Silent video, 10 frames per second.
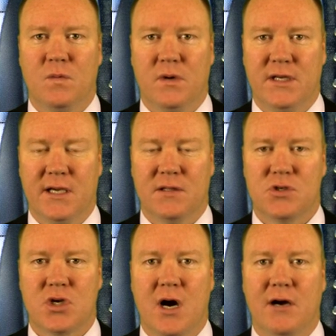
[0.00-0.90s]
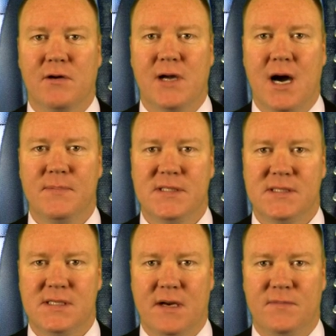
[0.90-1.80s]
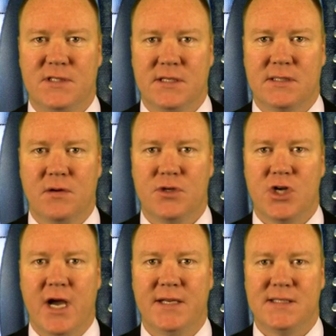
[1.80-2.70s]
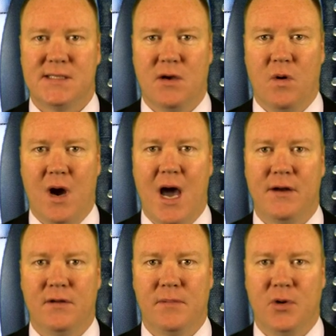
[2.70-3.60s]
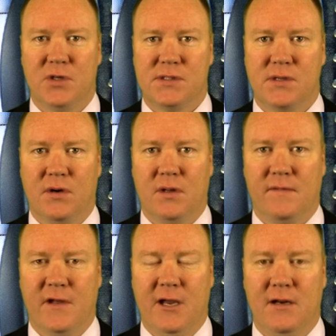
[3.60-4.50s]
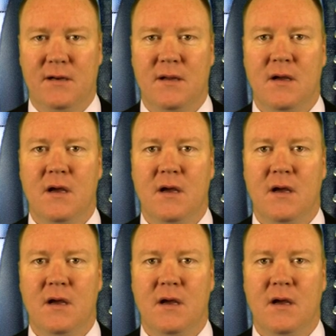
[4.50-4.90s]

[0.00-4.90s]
We're taking the Chicago Cubs and San Francisco Giants to go under the post total of 8.